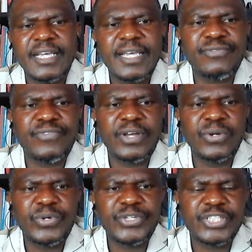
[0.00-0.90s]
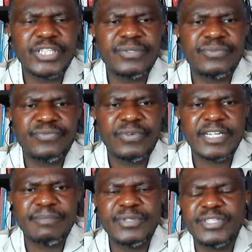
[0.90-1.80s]
Evaluation for
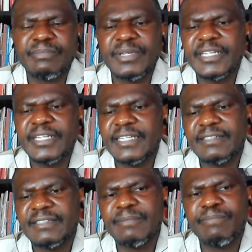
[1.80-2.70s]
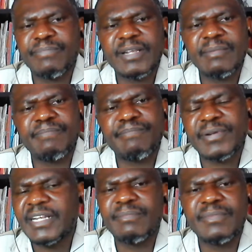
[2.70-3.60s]
admissibility is a
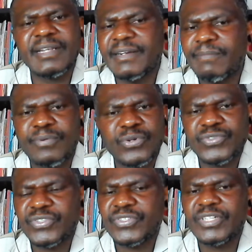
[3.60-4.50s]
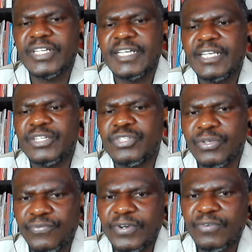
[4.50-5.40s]
preliminary process. It's
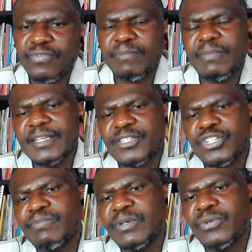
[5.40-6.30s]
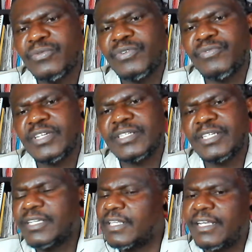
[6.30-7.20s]
different from assessment of evidence
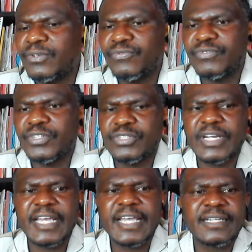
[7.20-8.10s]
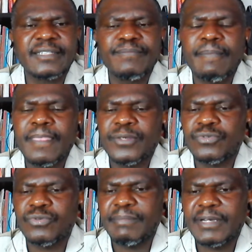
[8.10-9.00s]
at the end of the trial.
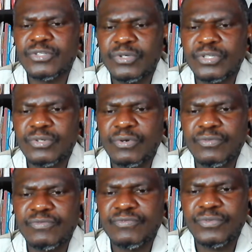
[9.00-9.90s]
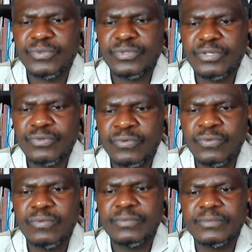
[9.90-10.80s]
So we must not confuse the two.